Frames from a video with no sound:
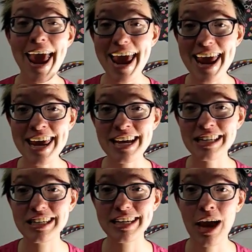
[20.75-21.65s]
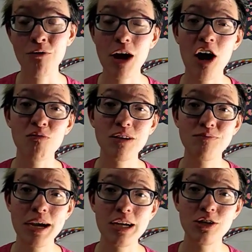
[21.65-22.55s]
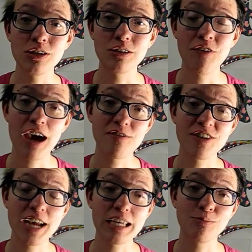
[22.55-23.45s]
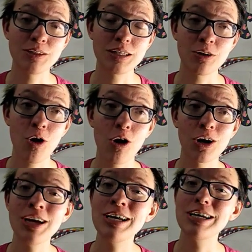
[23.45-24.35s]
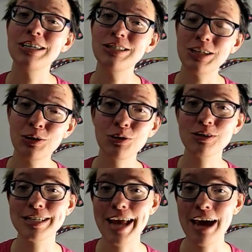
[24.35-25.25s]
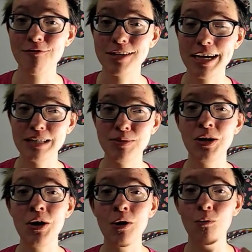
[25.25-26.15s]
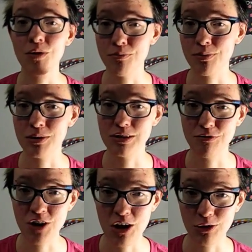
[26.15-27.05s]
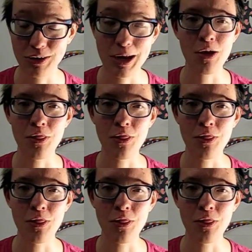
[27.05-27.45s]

and to count how many pages of advertisements there are until there's an advertisement with a person of color in it.